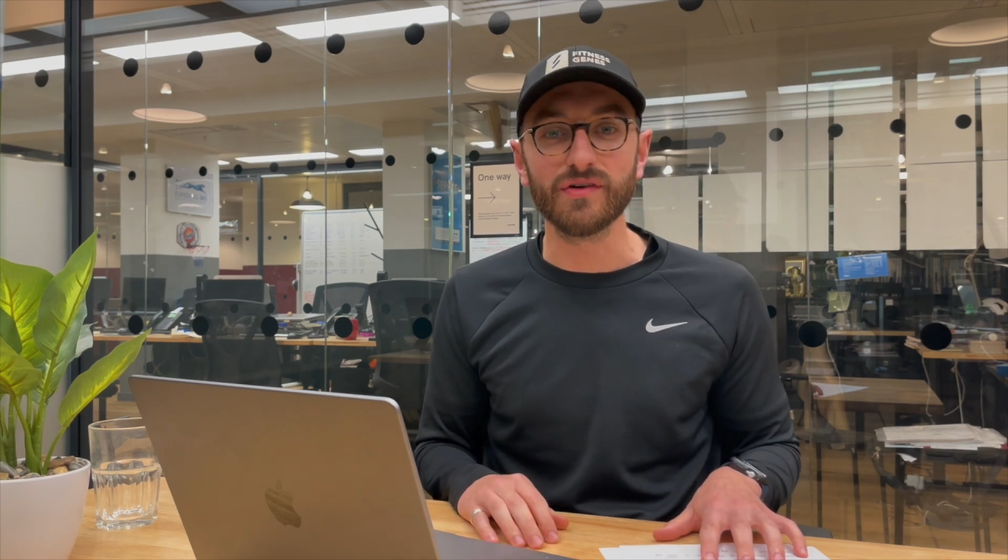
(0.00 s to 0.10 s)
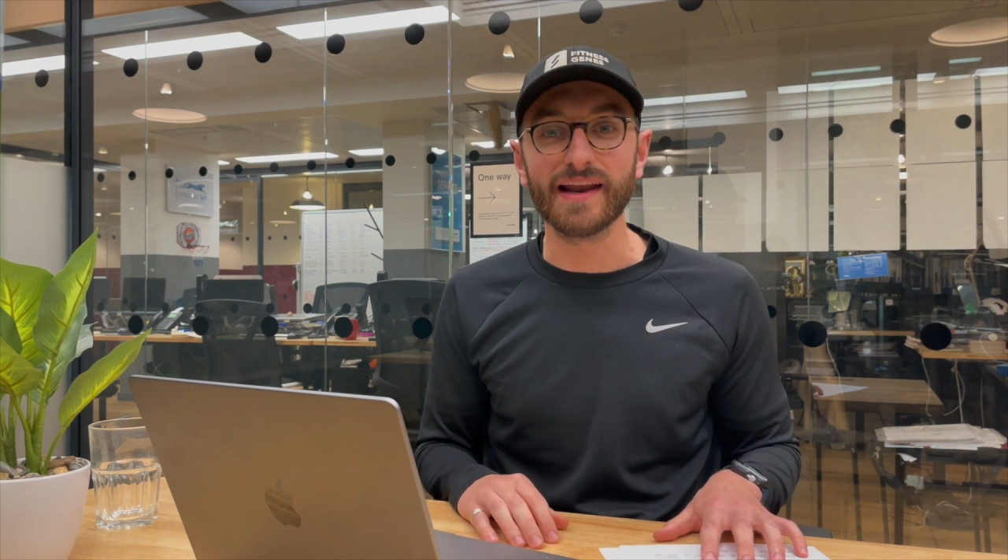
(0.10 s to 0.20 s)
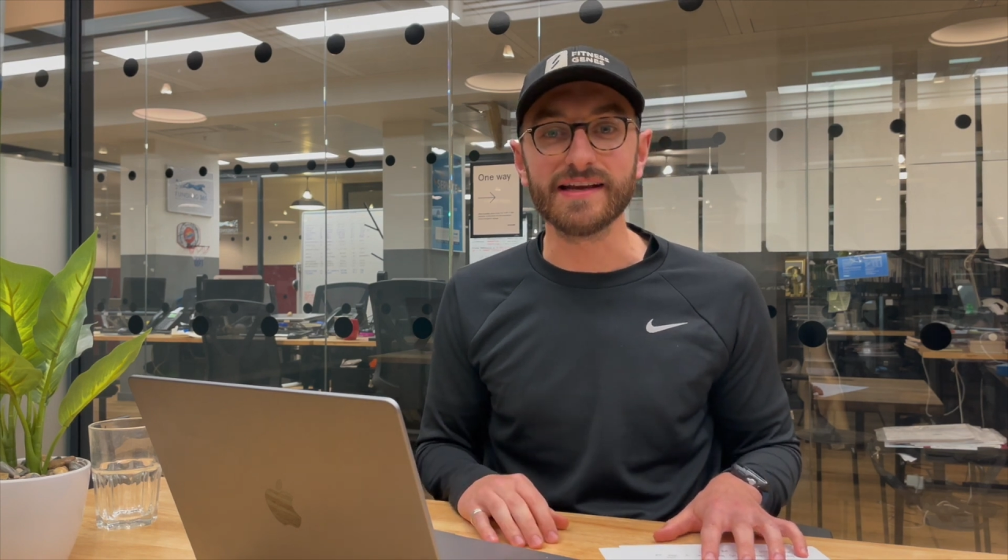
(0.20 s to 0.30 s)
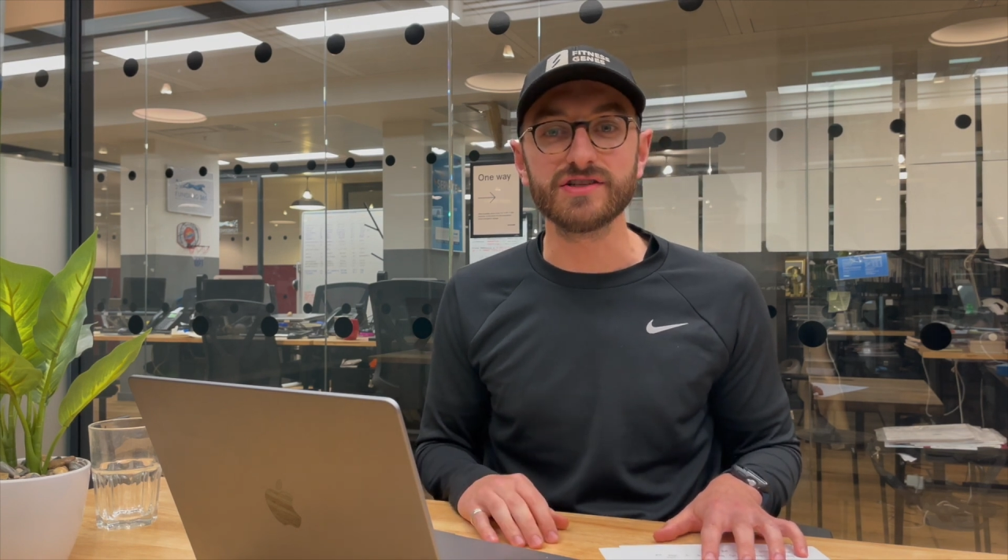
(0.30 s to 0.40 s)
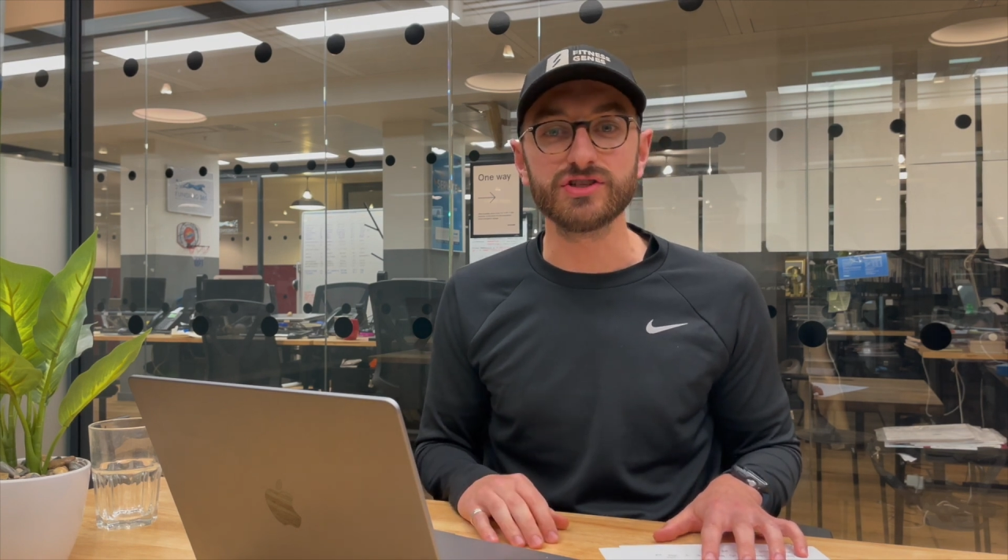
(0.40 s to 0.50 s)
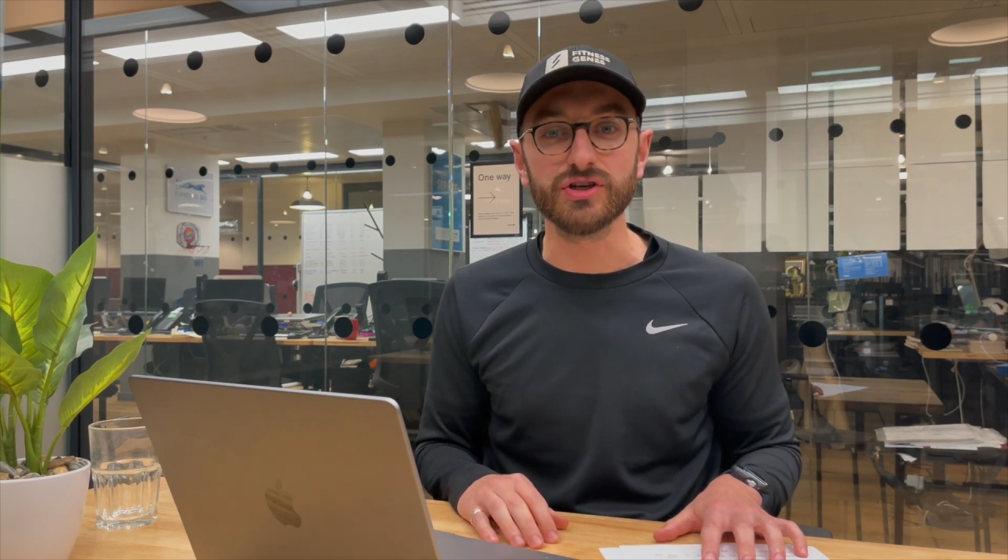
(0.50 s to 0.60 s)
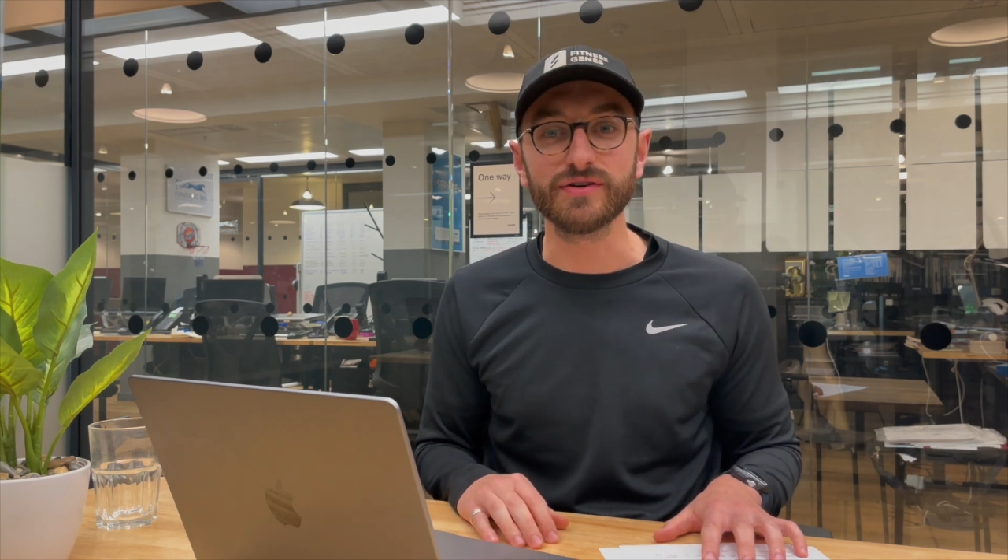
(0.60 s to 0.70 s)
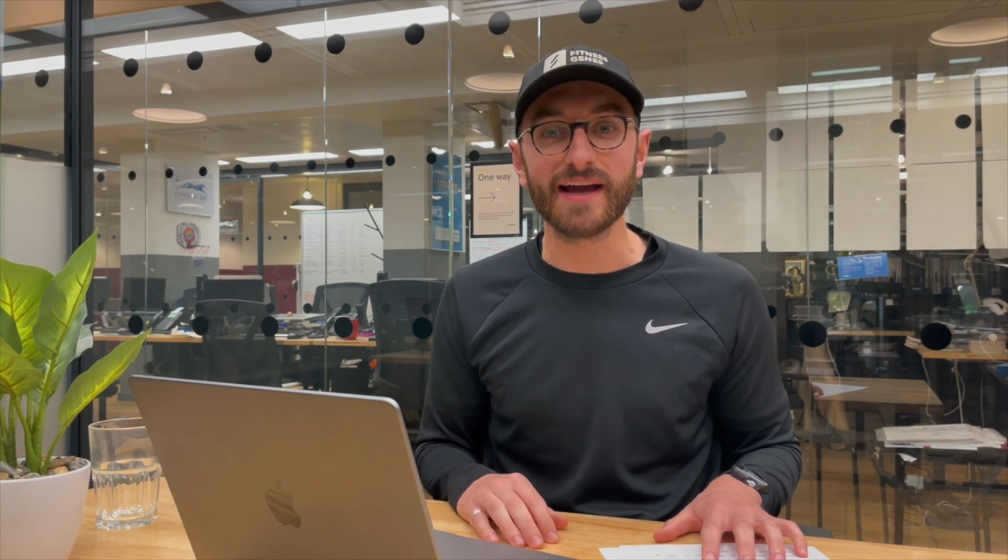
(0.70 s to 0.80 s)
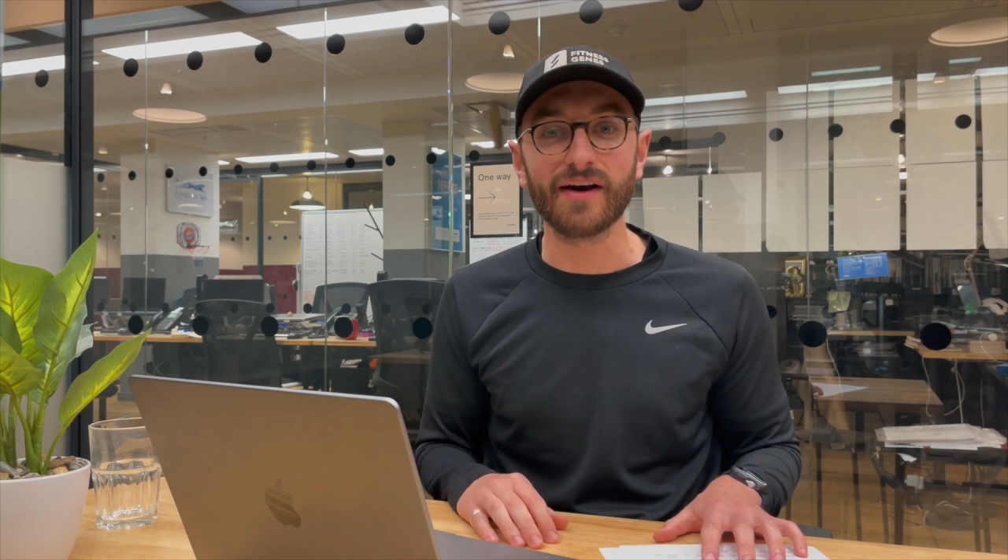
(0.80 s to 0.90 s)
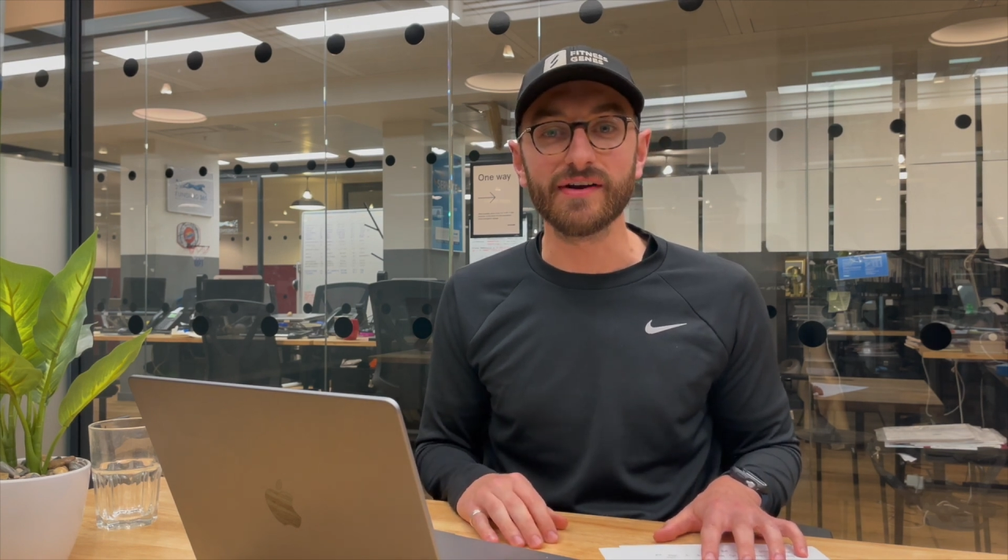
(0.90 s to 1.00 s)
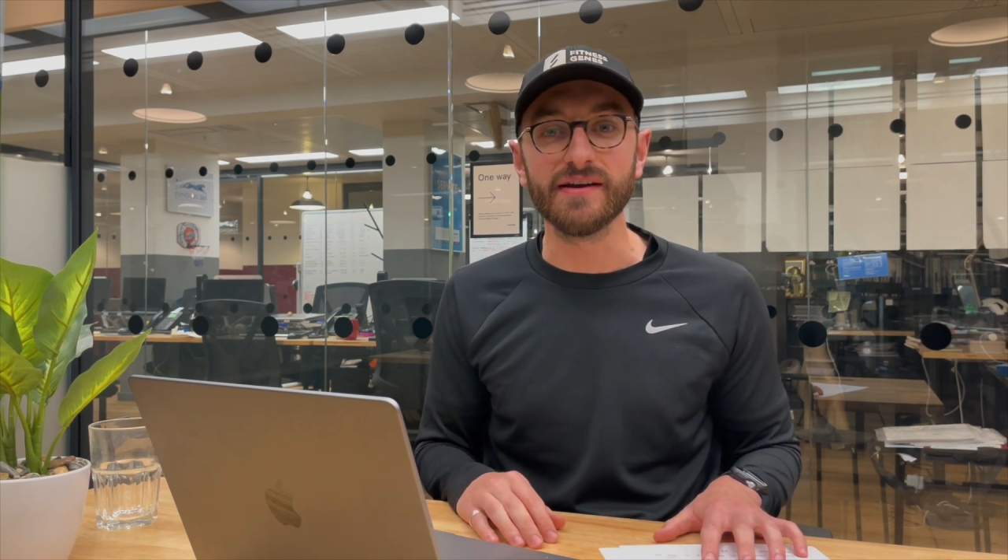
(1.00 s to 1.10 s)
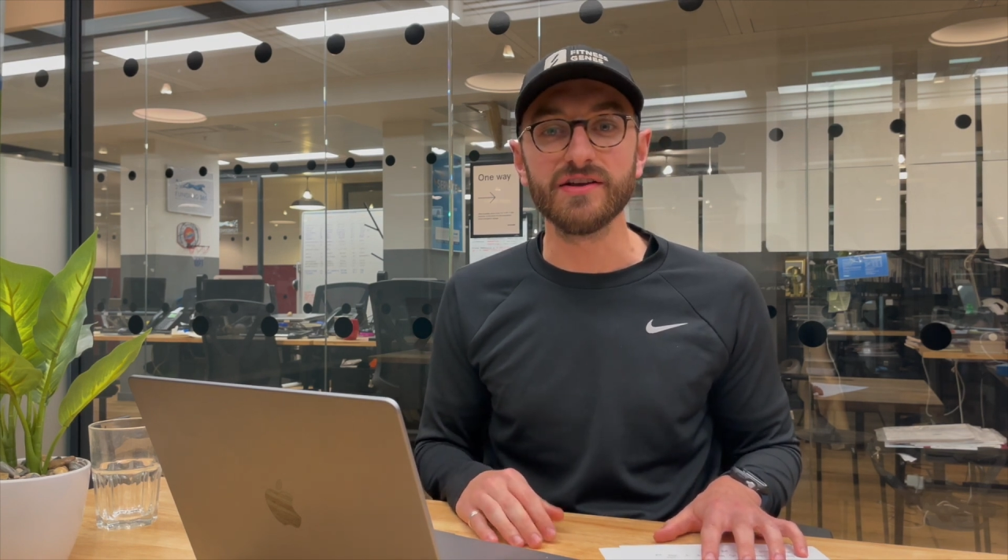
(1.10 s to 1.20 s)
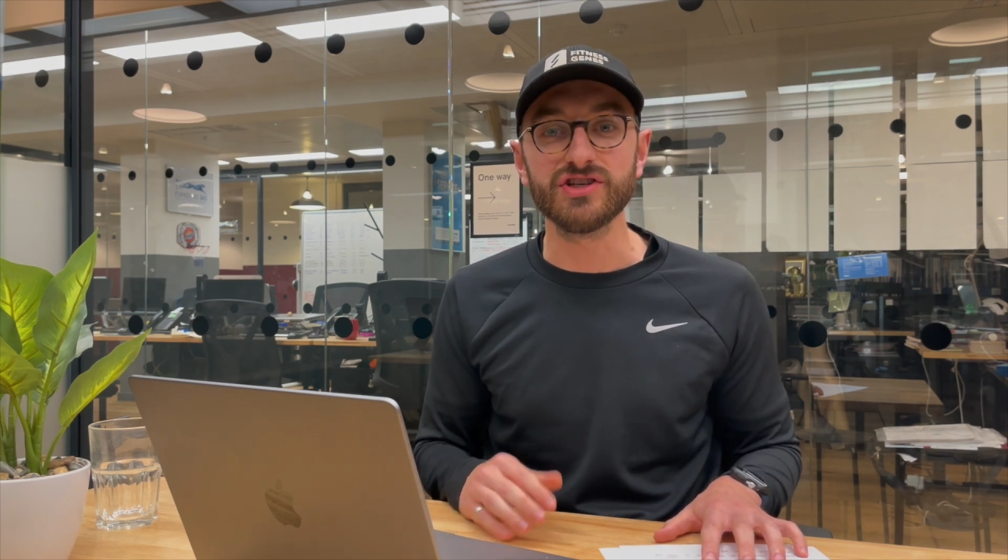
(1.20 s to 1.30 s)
relates to carrying